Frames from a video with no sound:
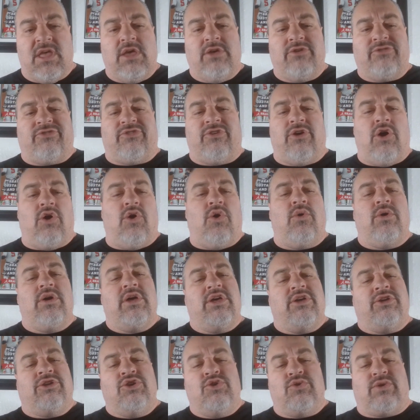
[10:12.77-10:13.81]
So
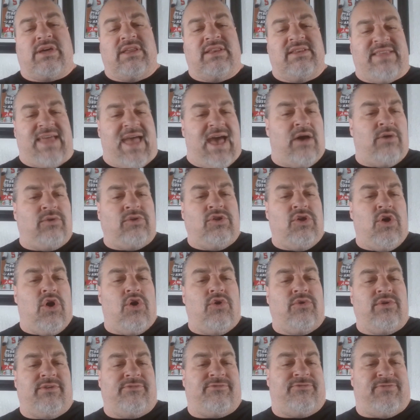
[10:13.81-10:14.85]
you can
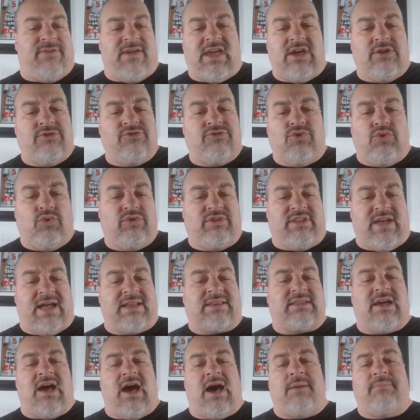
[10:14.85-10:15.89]
download
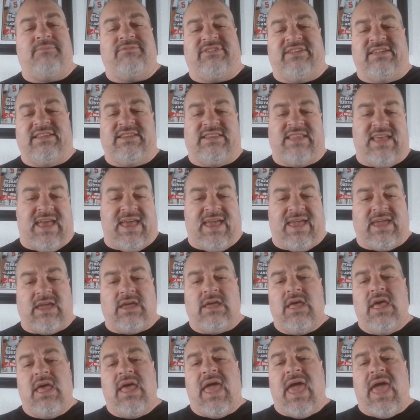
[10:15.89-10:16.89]
FanDuel.com today